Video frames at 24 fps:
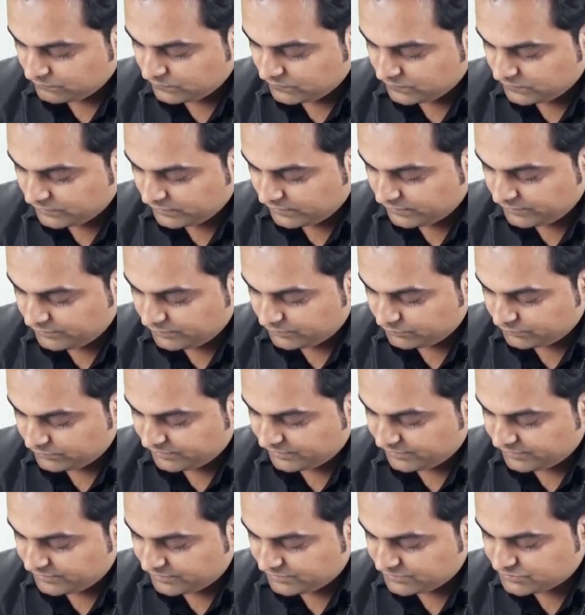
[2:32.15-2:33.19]
into
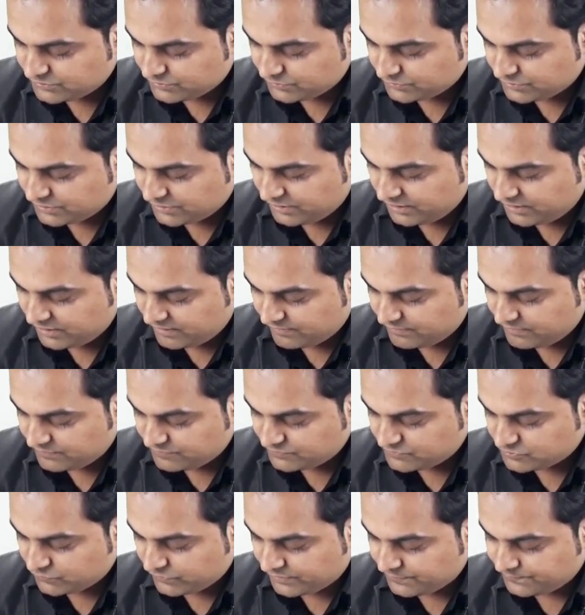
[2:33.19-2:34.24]
10 raised to 3 mm
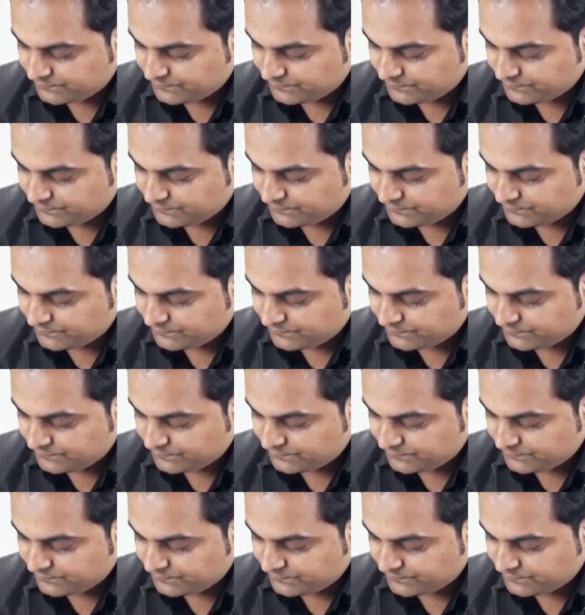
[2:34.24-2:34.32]
square.